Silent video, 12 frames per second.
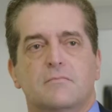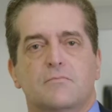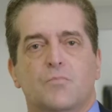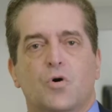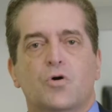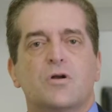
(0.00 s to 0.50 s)

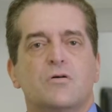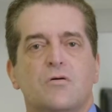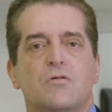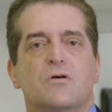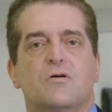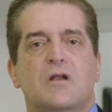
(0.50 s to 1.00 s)

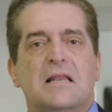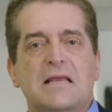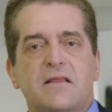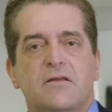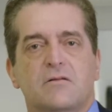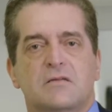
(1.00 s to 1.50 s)
mortal or
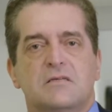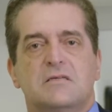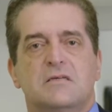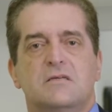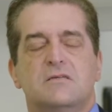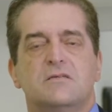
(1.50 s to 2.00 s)
lethal
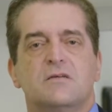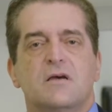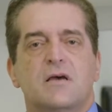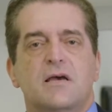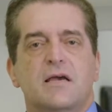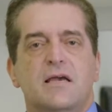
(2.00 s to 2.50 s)
disease
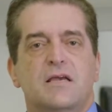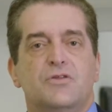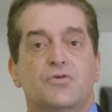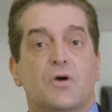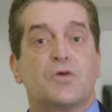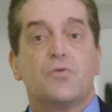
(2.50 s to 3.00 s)

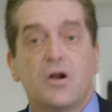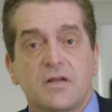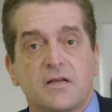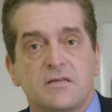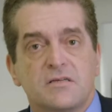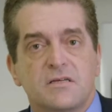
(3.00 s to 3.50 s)
into a
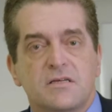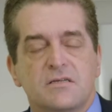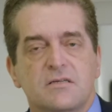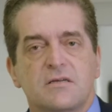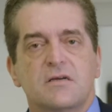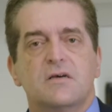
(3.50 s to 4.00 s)
chronic
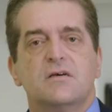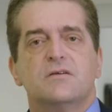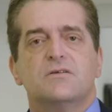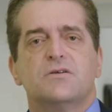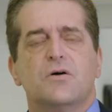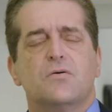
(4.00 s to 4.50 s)
disease.
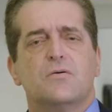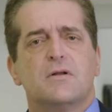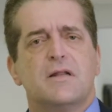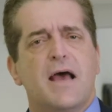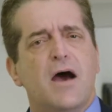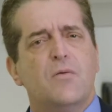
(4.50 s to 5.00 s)
So
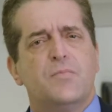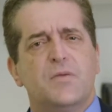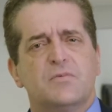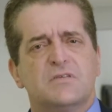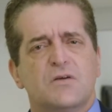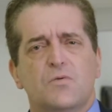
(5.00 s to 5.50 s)
now
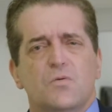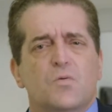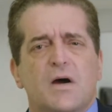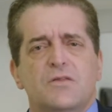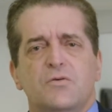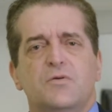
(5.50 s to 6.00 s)
people say, well,
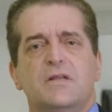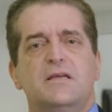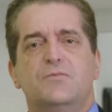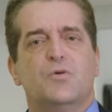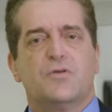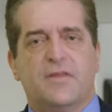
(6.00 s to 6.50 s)
why do we
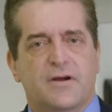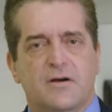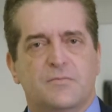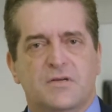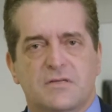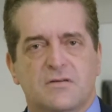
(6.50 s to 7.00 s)
need more
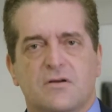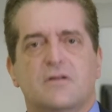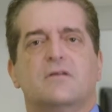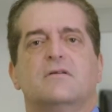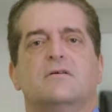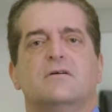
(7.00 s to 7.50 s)
therapies
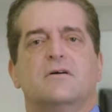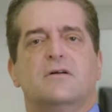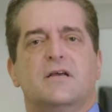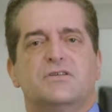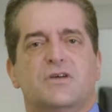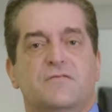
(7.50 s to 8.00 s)
on,
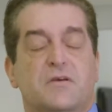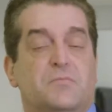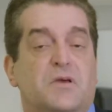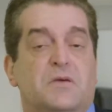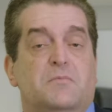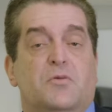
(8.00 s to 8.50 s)
on HIV?
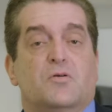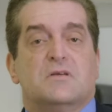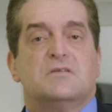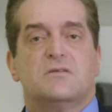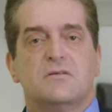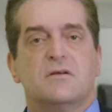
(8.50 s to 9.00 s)
People
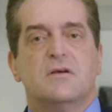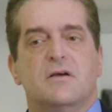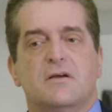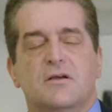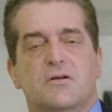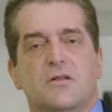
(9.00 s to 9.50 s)
is,
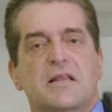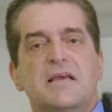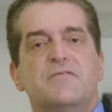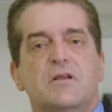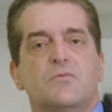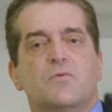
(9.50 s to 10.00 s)
you know,
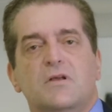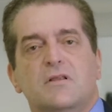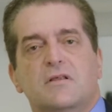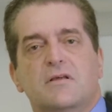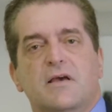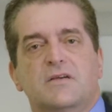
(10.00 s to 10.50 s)
living with
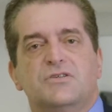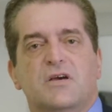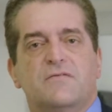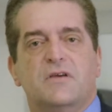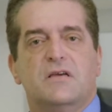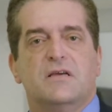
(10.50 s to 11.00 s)

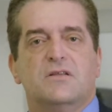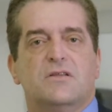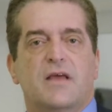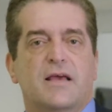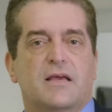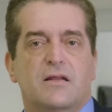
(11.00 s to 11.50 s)
HIV and
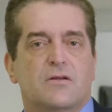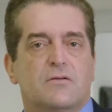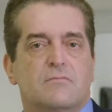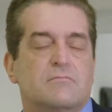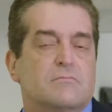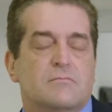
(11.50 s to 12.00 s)
taking,
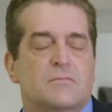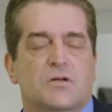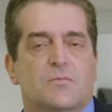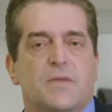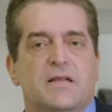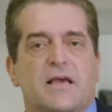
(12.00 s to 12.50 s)
you know,
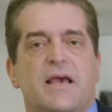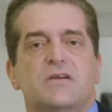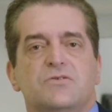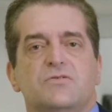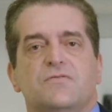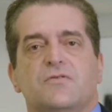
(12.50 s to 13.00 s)

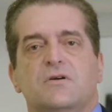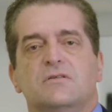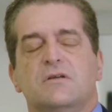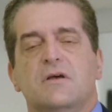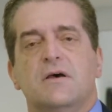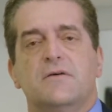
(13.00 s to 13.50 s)
medications for
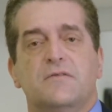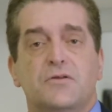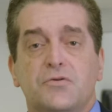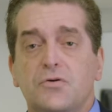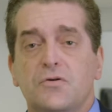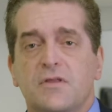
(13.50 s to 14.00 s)
it. The
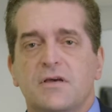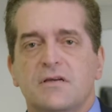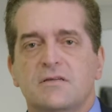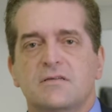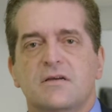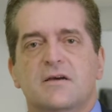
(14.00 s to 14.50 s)
truth
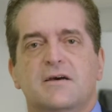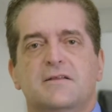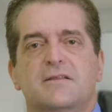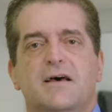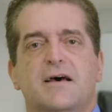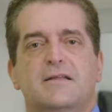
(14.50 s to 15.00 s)
is
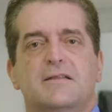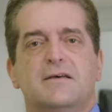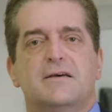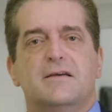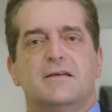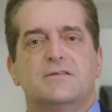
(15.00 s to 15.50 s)
that
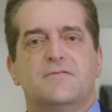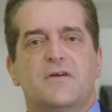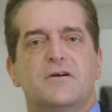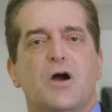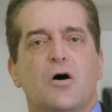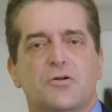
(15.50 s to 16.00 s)
it's
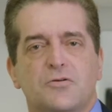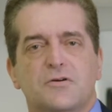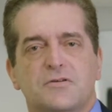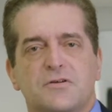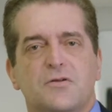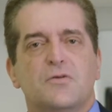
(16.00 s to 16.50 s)
very
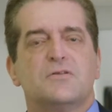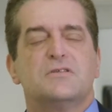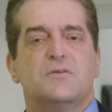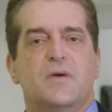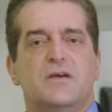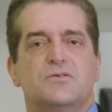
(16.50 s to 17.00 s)
onerous in all
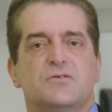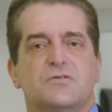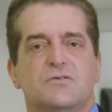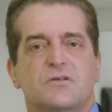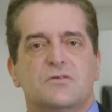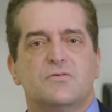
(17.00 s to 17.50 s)
these
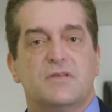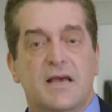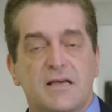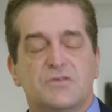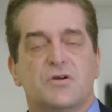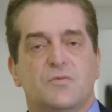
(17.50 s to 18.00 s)
patients to
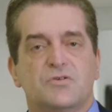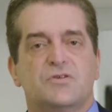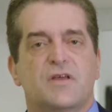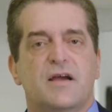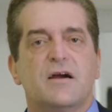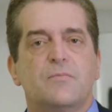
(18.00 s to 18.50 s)
take so much
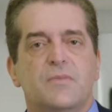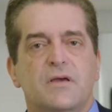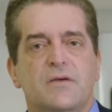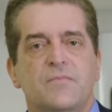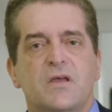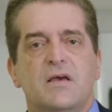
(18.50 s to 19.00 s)

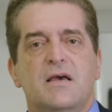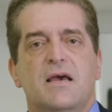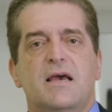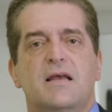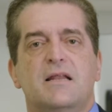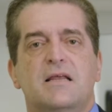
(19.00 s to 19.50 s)
therapy.
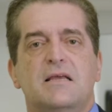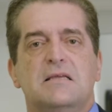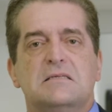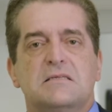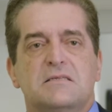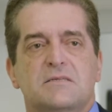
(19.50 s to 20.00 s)
And
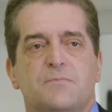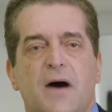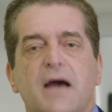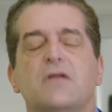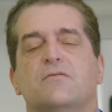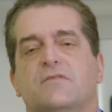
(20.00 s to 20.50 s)
in
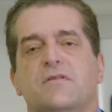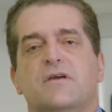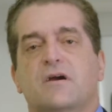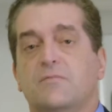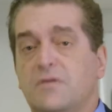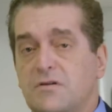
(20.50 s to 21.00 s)
spite of the
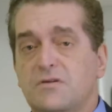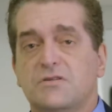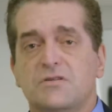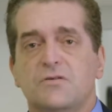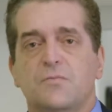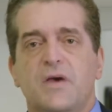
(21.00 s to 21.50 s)
therapy, there are
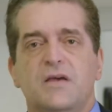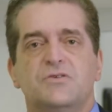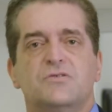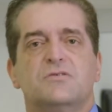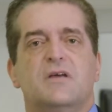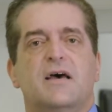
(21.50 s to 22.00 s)
still
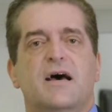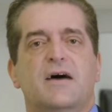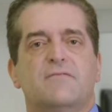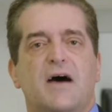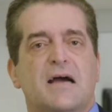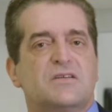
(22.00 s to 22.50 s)
patients that
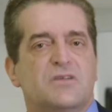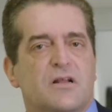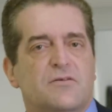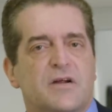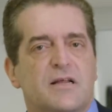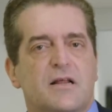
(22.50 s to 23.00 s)
have
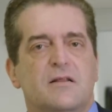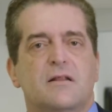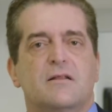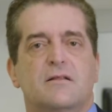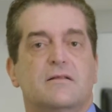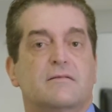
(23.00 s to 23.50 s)
accelerated
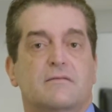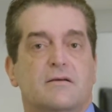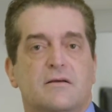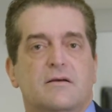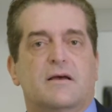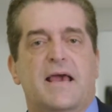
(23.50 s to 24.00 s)
uh,